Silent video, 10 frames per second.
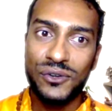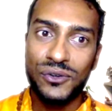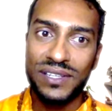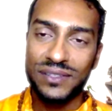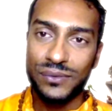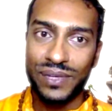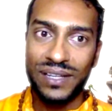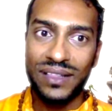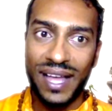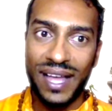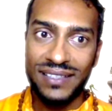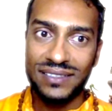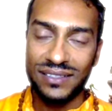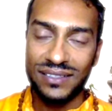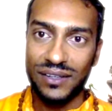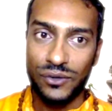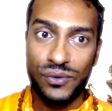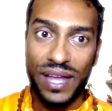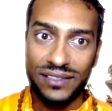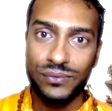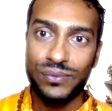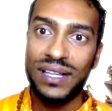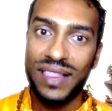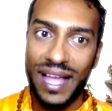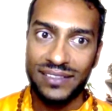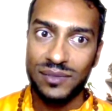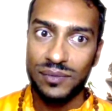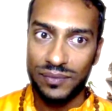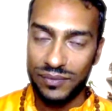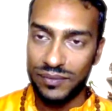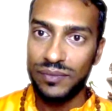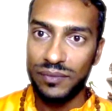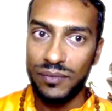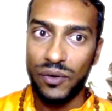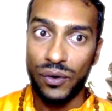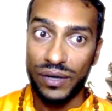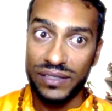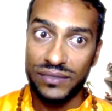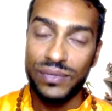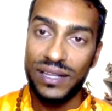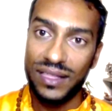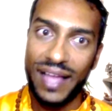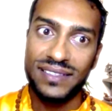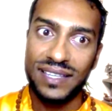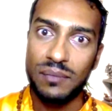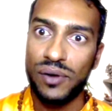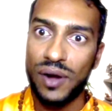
who is who has realized or is realizing